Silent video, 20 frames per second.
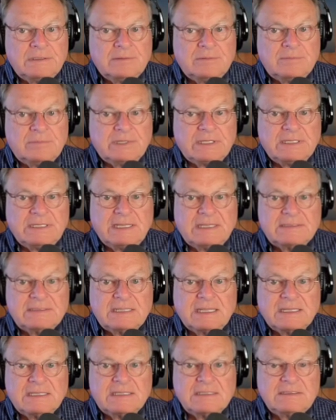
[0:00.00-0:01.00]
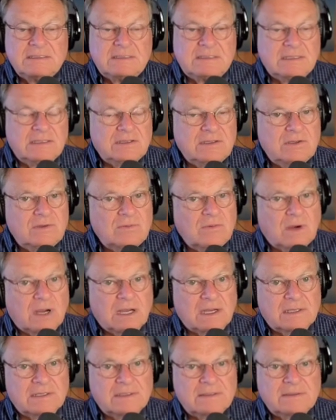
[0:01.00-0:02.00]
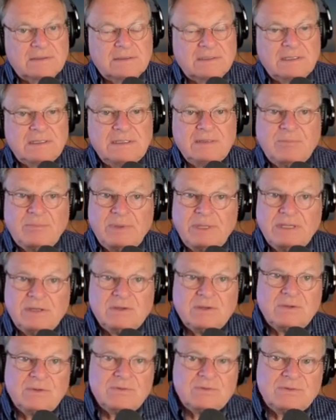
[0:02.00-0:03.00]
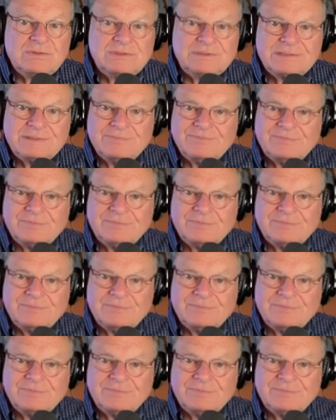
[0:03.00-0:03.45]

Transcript: But yet they continue on. In the big news